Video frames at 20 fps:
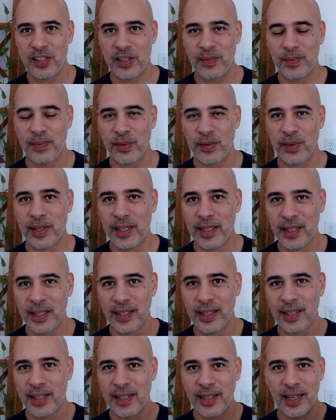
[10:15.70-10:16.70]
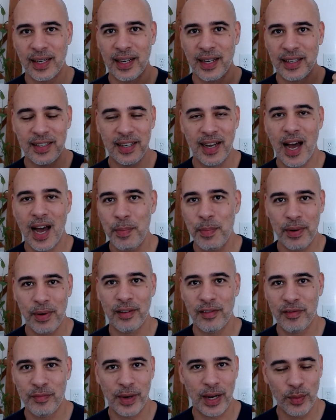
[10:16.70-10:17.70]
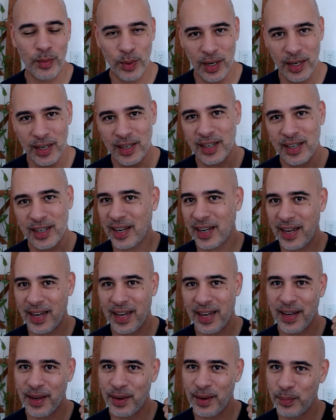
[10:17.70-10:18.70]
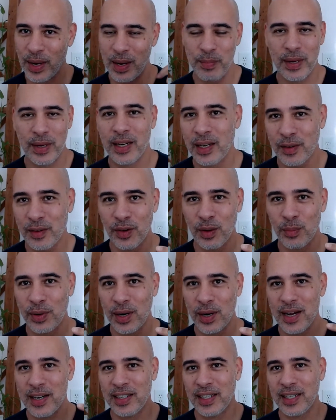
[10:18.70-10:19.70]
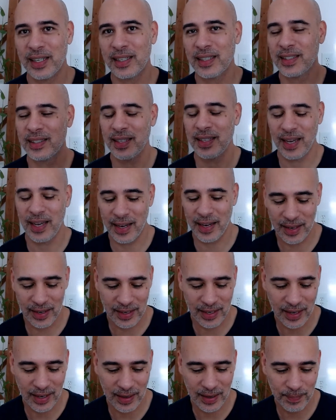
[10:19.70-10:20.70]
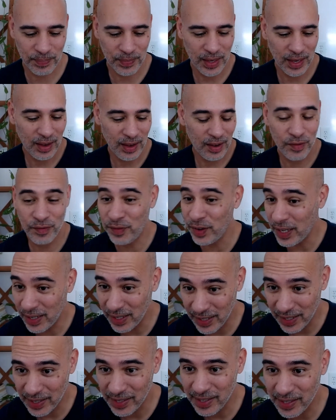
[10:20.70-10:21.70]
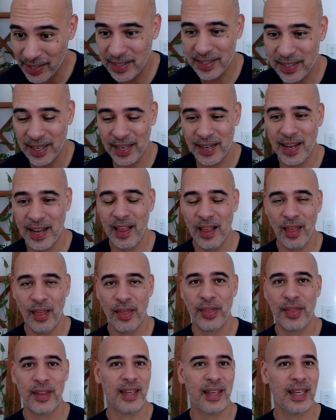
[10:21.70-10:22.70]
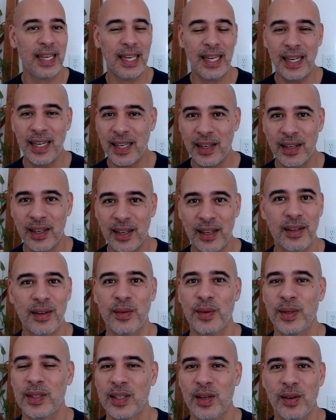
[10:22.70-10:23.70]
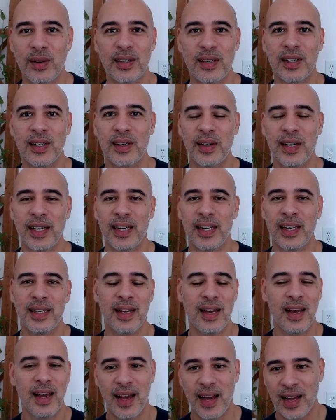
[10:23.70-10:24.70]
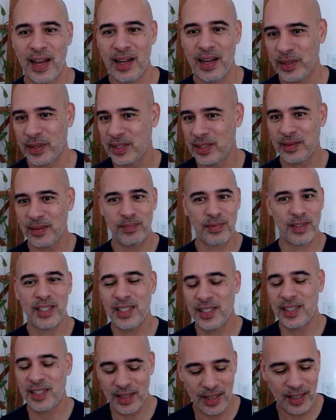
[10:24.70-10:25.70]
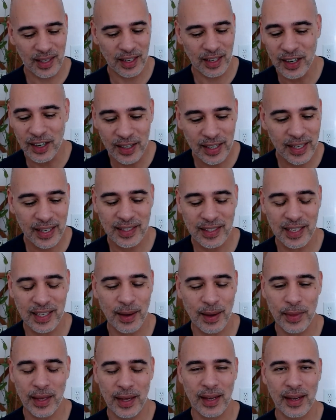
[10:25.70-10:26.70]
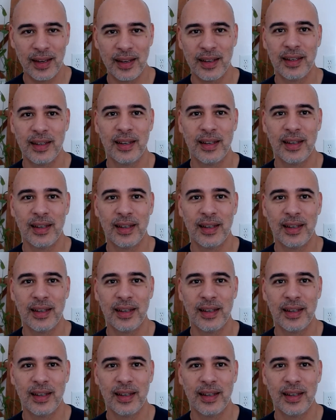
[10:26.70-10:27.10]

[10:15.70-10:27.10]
really on top of my work and my meaningful projects and fitness and health. Eating was going great. I was learning something